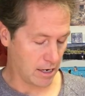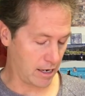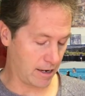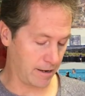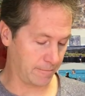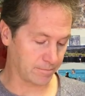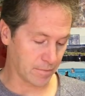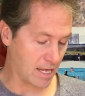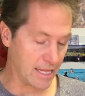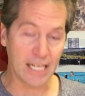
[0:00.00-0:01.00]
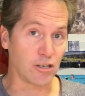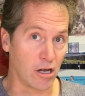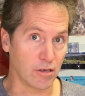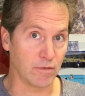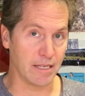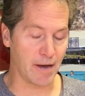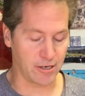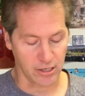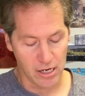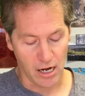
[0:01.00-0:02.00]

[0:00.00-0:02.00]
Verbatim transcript: Um, and that's all that really matters.